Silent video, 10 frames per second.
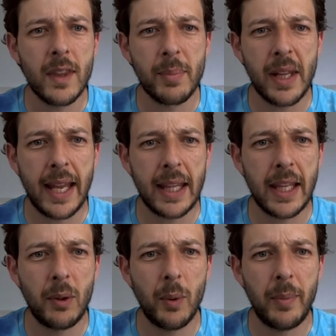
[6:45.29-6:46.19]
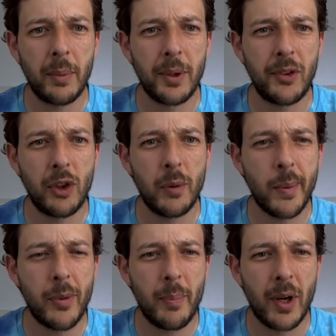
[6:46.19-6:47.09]
The black king will be able to scoop
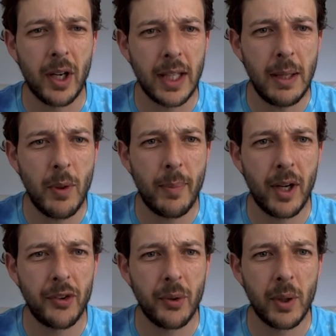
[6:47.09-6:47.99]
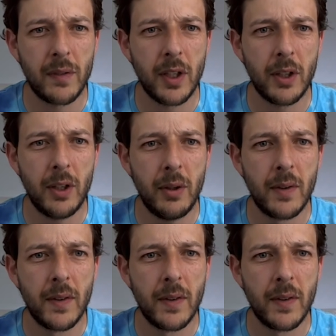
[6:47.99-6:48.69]
up the pawn. Keep the pawn sort of near you.